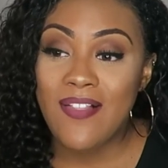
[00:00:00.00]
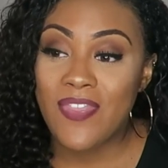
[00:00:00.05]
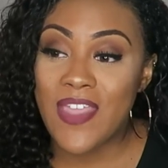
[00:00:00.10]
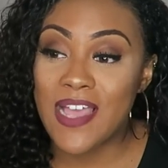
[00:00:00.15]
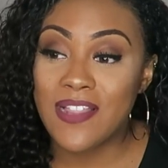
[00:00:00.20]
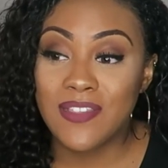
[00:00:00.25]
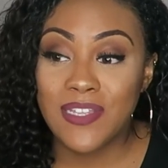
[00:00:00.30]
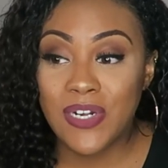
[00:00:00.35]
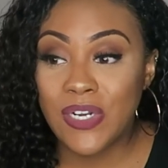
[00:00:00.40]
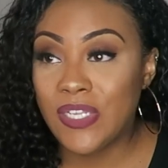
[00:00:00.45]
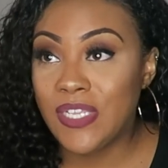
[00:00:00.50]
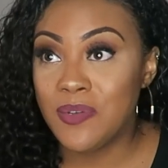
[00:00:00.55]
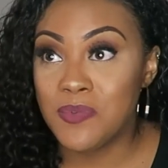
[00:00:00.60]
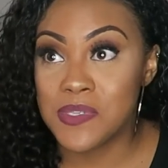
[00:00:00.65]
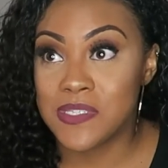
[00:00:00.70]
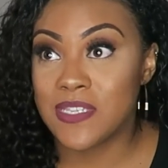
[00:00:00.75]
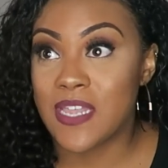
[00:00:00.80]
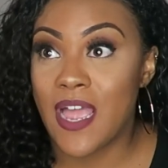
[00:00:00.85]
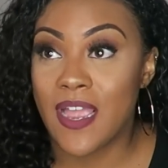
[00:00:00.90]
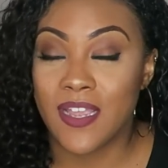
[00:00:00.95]
that literally
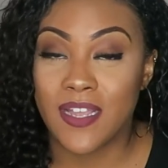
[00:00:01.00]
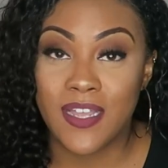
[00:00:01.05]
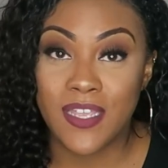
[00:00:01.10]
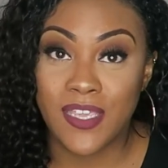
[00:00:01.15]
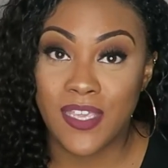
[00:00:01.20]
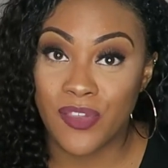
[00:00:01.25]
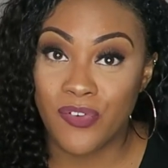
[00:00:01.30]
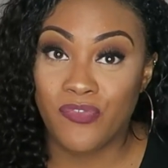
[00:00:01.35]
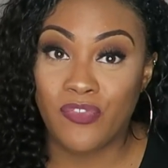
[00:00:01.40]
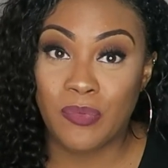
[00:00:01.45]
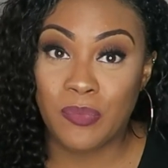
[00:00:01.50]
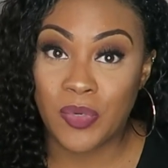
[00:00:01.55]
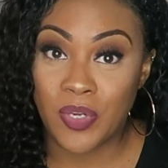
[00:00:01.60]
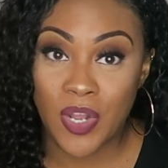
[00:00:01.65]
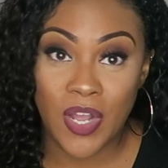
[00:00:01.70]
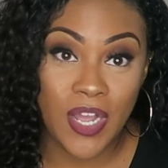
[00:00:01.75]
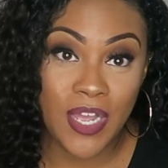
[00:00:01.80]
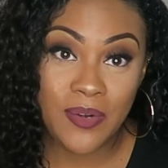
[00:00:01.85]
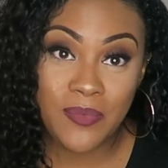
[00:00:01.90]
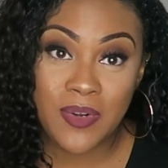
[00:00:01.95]
was like a gift from
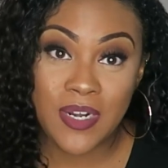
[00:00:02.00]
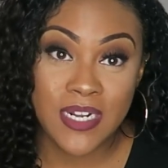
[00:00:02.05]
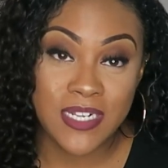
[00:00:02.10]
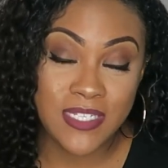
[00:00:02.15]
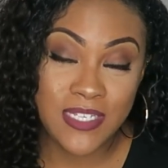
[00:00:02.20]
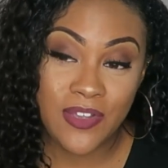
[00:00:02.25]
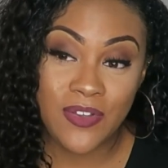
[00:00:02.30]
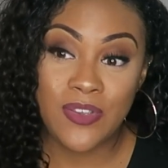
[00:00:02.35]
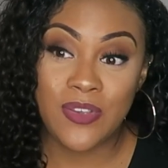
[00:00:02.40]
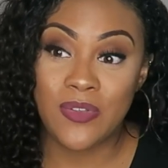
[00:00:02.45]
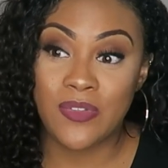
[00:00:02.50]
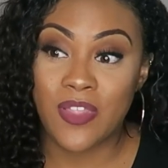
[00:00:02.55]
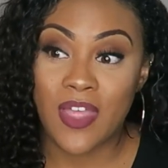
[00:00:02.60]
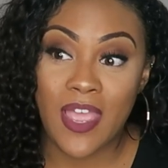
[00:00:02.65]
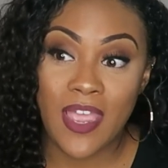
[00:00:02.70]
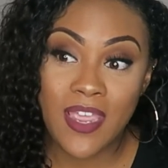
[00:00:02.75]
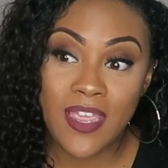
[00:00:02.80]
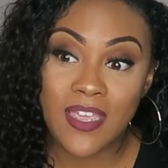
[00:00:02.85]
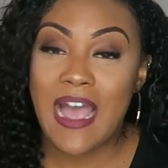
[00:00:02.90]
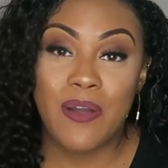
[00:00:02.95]
God when I tell you
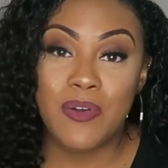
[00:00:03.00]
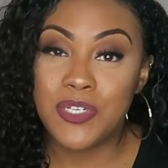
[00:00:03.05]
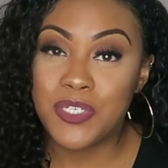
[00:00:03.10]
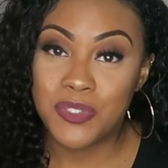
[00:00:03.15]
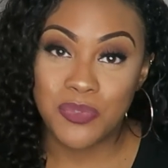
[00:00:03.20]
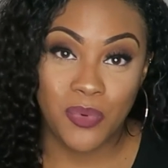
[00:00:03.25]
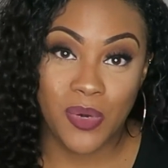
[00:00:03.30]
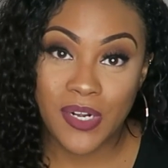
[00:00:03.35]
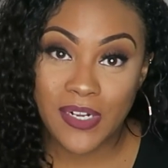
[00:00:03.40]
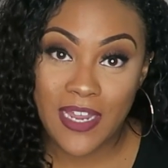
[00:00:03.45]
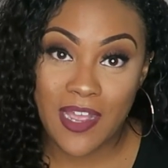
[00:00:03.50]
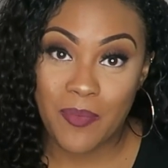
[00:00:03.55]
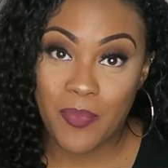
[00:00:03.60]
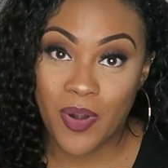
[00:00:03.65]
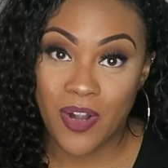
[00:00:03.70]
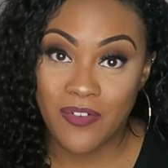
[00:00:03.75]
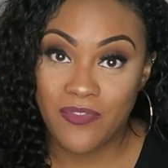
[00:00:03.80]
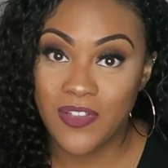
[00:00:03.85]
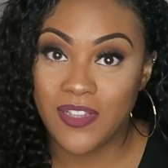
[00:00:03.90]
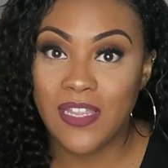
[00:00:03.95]
like how it just worked out
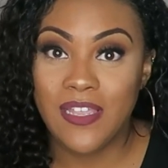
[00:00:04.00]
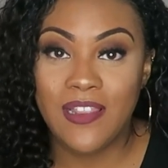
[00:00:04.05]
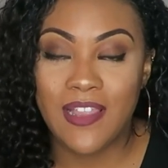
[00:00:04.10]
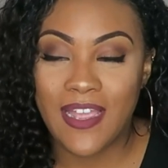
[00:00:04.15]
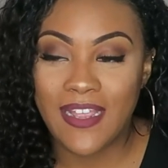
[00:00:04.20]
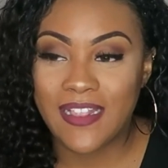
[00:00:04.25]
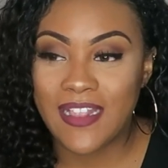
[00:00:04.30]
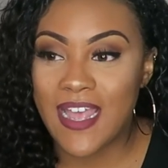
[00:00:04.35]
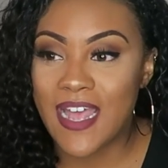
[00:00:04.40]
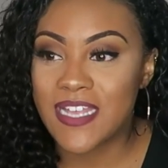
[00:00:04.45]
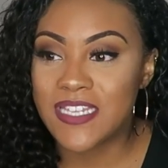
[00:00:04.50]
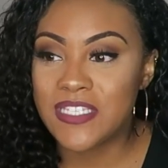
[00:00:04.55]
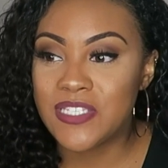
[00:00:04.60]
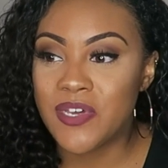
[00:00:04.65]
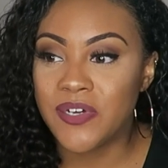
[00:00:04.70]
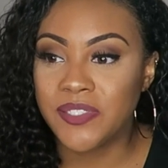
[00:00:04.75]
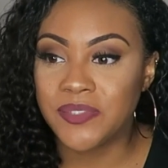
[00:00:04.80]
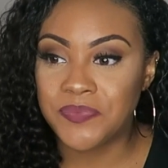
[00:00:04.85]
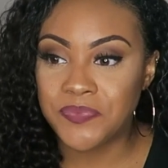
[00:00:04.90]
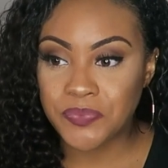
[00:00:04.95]
perfectly like that.
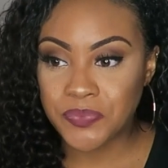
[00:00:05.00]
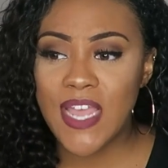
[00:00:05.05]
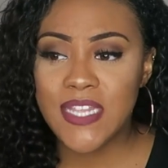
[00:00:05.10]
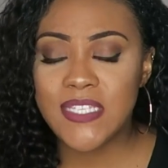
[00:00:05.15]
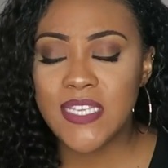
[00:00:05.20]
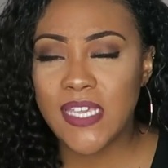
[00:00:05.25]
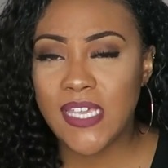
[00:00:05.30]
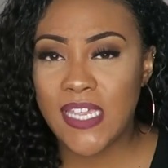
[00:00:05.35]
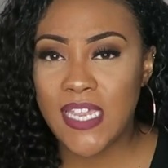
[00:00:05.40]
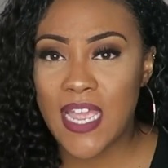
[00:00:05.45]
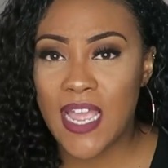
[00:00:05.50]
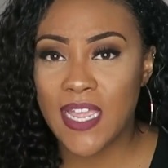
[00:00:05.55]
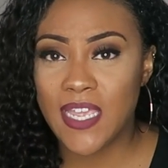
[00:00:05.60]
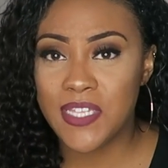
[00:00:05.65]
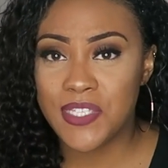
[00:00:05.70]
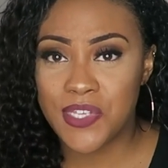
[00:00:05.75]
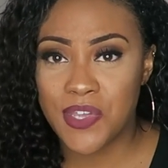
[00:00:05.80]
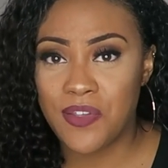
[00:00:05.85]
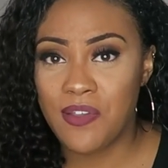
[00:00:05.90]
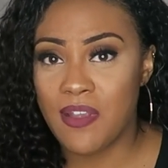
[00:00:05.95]
So that's a key I
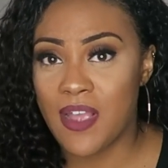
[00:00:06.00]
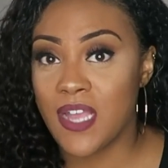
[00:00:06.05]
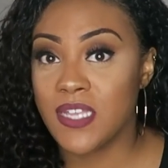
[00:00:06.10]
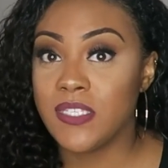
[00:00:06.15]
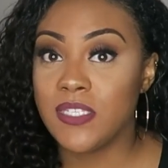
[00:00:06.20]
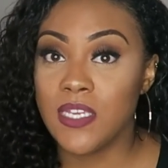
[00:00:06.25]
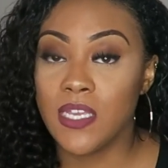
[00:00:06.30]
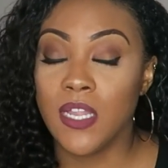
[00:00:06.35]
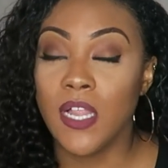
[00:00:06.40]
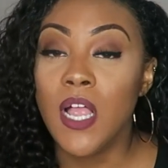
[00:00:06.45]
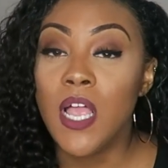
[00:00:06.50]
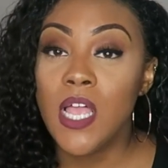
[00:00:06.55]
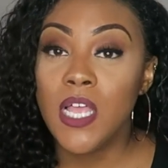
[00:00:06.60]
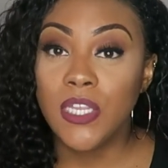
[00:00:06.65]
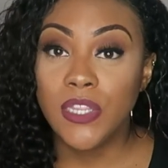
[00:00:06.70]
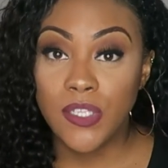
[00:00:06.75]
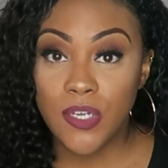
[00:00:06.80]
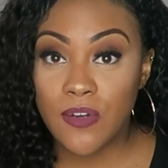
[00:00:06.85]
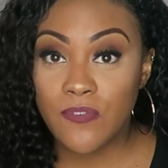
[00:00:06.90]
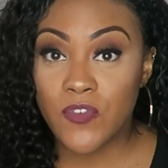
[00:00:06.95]
can tell you guys, to
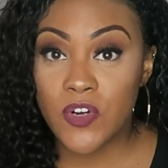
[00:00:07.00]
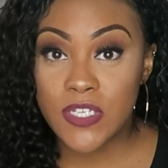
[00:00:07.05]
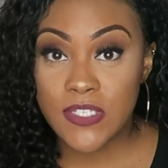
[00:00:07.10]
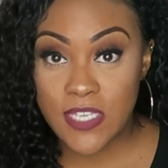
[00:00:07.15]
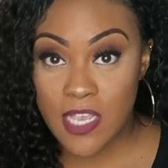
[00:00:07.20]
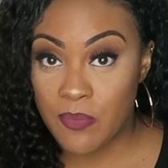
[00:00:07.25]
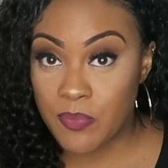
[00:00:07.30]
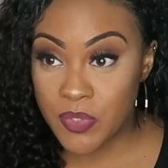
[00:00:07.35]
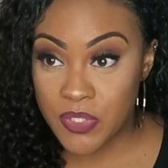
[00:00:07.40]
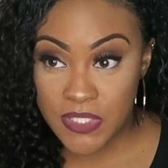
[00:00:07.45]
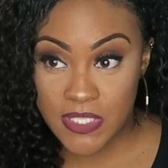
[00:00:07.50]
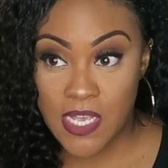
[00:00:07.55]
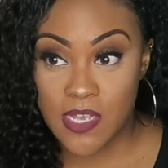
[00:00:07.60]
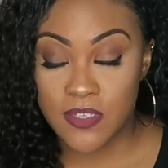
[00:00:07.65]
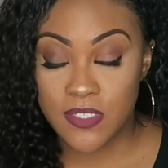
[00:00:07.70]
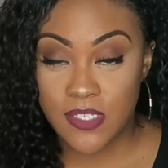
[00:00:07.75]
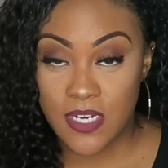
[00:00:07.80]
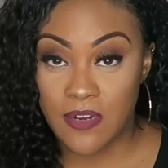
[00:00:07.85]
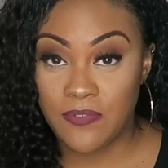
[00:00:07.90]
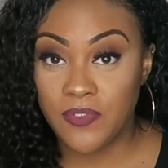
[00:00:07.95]
look for sample
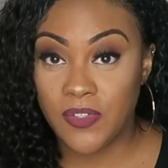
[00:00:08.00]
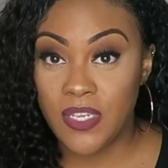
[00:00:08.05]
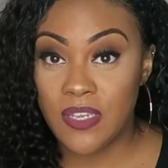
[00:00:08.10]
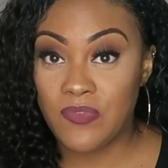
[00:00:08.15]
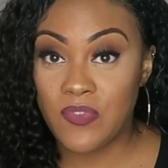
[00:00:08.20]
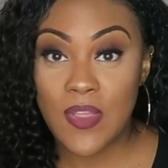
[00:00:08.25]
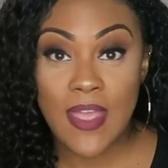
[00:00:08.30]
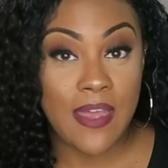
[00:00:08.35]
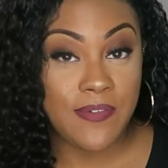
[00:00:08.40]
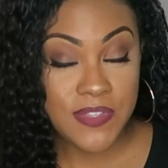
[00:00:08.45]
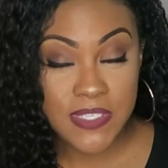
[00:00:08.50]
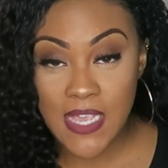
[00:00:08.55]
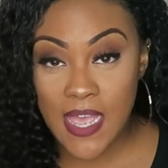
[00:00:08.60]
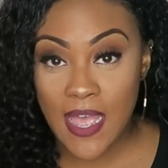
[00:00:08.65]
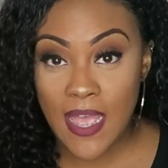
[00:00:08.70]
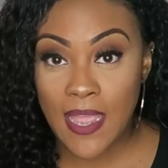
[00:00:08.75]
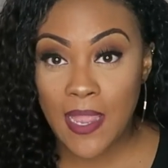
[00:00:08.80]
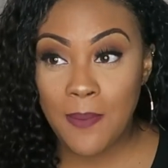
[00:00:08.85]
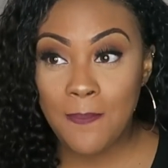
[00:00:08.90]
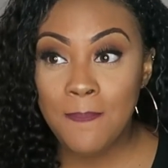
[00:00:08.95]
sales. Definitely, if you have
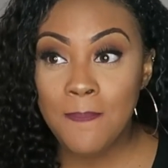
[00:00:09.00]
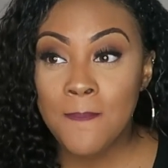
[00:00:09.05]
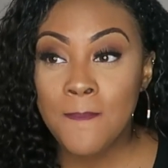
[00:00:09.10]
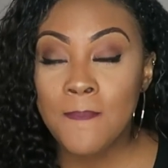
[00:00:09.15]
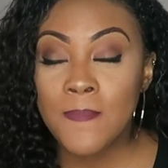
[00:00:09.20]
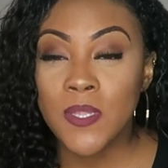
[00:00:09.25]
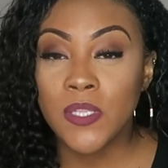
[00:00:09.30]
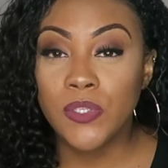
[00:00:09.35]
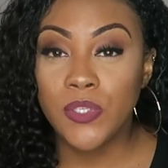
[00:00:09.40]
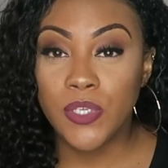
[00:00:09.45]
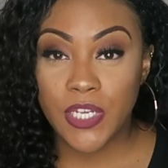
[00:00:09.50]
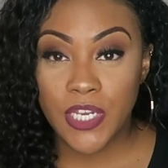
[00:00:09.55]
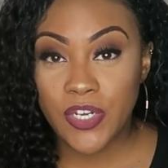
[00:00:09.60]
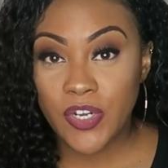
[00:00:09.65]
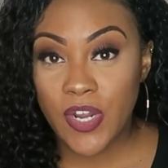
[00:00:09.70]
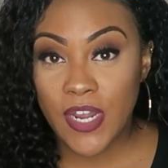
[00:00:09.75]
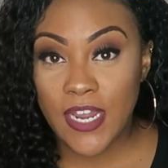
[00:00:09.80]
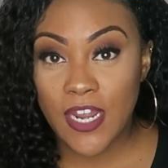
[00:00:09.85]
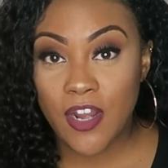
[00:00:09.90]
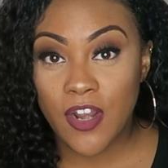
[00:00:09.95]
time, look in
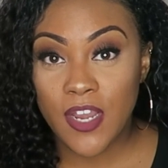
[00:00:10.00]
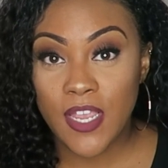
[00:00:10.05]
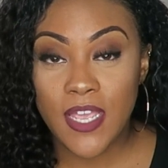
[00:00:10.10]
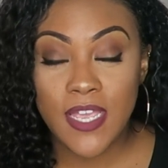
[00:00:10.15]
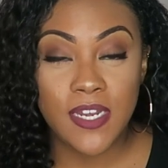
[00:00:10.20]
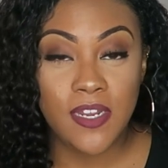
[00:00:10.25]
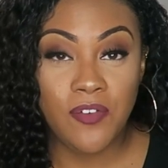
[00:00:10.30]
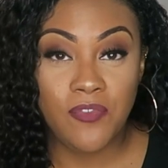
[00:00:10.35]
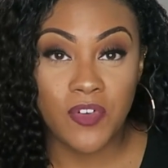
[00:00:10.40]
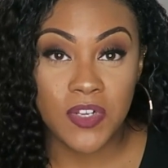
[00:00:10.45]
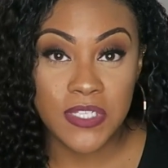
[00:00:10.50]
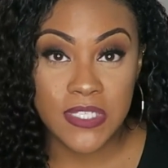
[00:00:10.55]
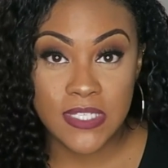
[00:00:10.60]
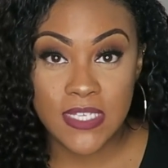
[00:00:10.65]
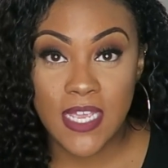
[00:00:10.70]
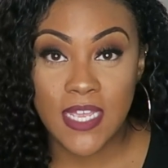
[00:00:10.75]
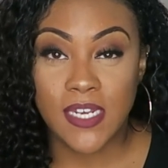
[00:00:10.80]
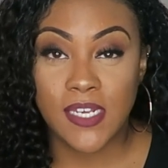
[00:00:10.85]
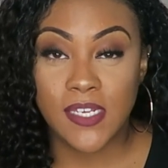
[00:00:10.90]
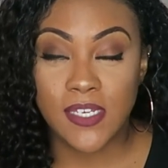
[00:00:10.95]
your area
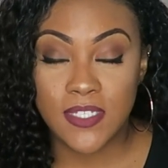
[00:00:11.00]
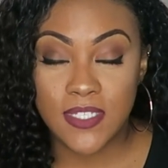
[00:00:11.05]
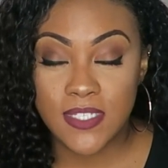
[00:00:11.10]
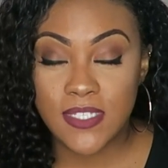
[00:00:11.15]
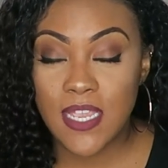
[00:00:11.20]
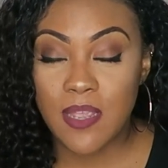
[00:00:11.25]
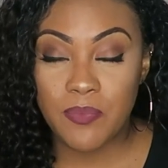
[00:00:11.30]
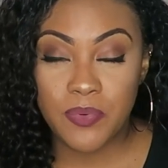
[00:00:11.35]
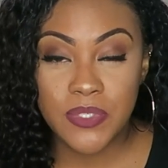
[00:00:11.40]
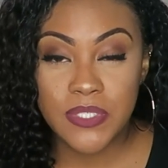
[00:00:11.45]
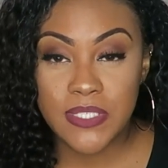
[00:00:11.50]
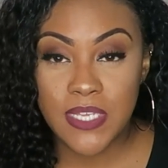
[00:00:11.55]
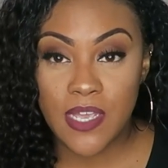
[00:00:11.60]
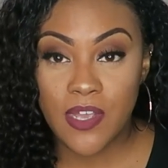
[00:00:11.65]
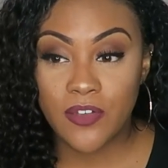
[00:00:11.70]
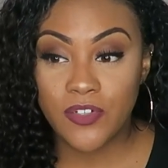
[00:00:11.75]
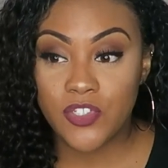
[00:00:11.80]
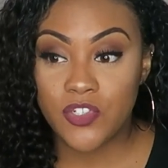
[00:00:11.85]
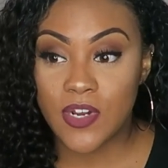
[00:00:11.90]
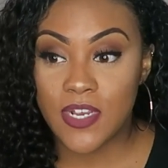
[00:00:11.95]
at sample
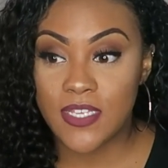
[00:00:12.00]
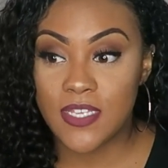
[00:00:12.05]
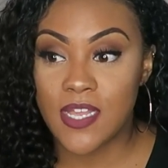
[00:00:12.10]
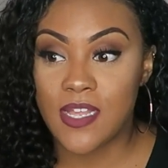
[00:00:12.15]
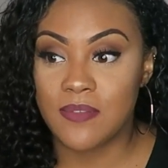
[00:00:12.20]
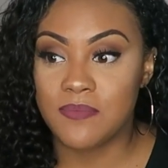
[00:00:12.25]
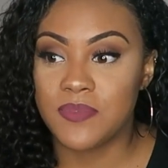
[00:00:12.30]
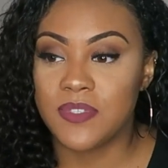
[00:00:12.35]
sale dress,